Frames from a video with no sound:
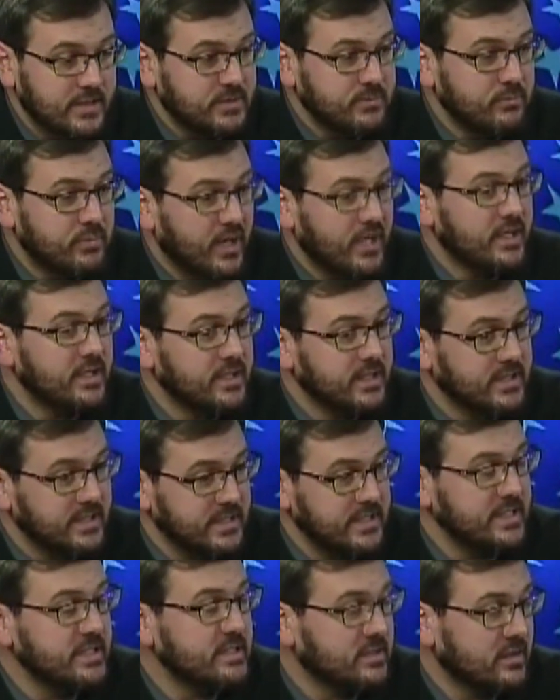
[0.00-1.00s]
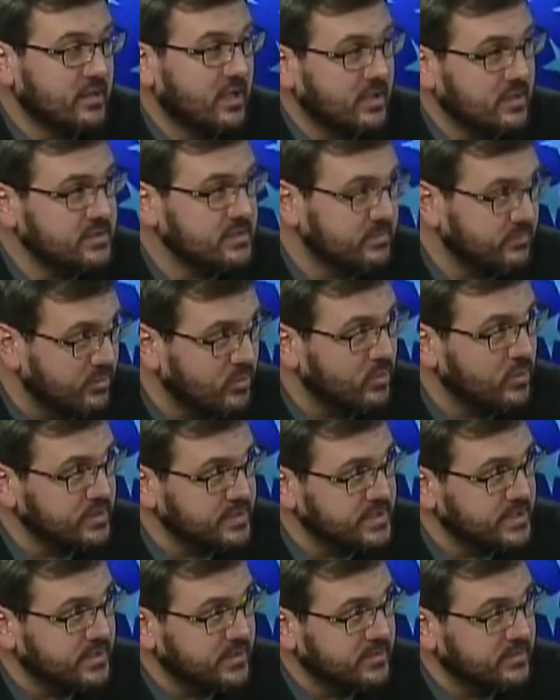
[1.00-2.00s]
But it needs a lot of support
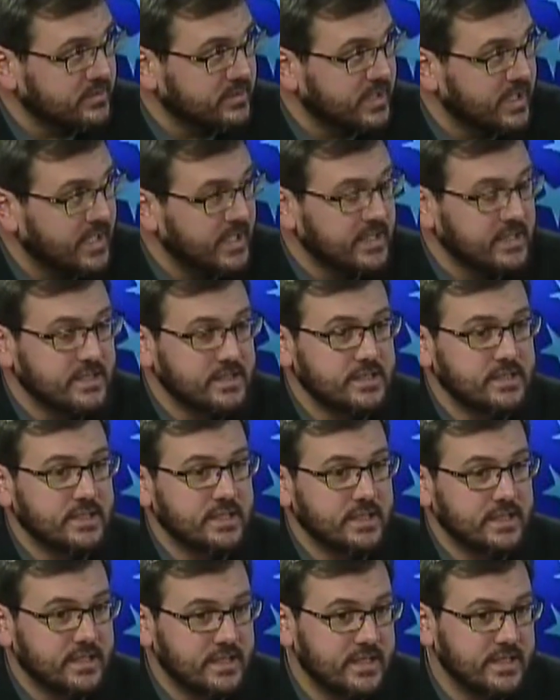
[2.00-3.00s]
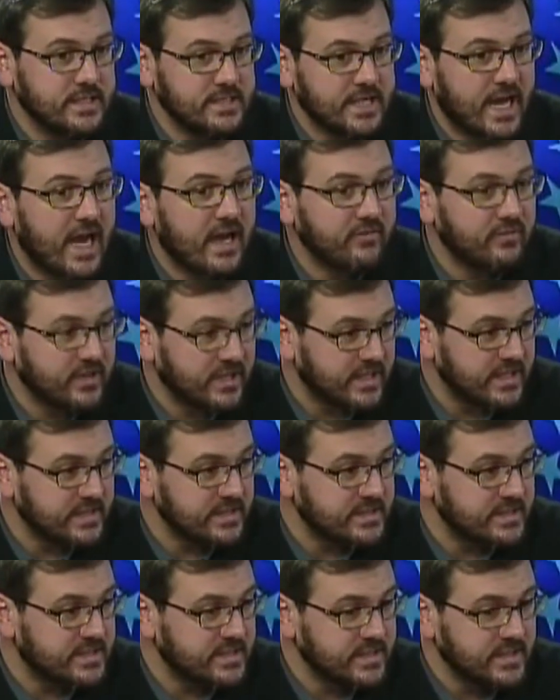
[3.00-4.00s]
still, and it needs
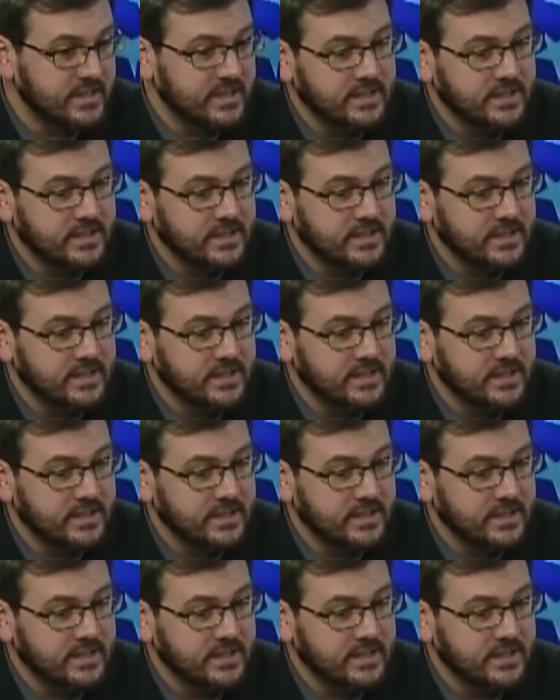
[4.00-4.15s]
advocates